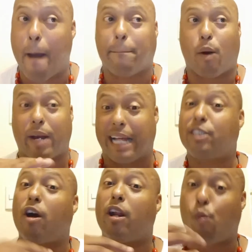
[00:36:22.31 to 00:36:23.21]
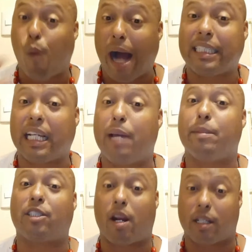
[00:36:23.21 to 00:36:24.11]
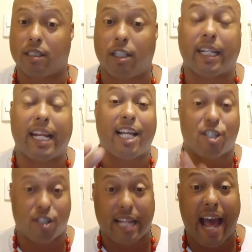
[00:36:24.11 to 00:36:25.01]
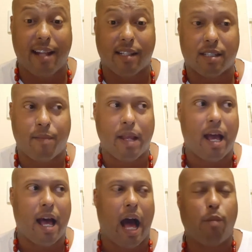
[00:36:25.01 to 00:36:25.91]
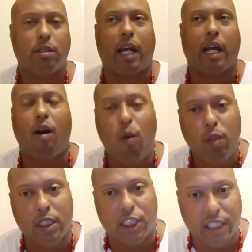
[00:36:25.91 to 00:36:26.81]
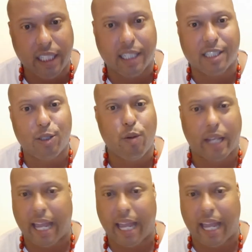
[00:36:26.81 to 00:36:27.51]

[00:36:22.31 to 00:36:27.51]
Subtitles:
But when I started watching him and started looking at his stats, I was like, holy shit, this dude